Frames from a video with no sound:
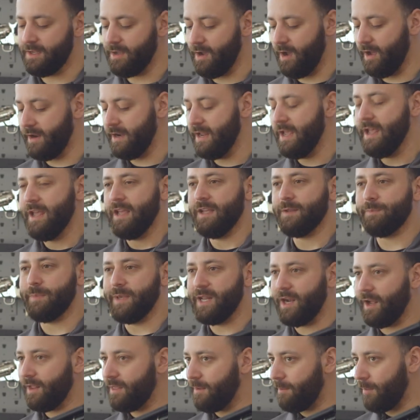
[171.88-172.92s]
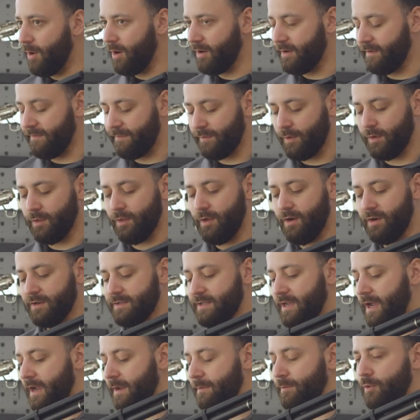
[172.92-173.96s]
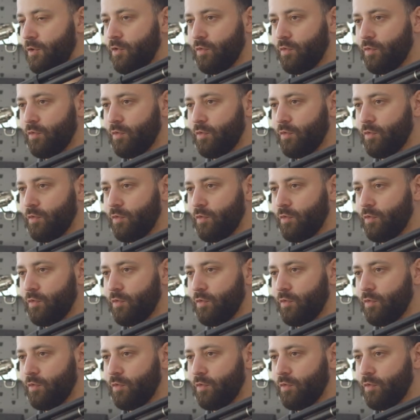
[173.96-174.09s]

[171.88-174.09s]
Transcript: gun. Been on the market for a long time.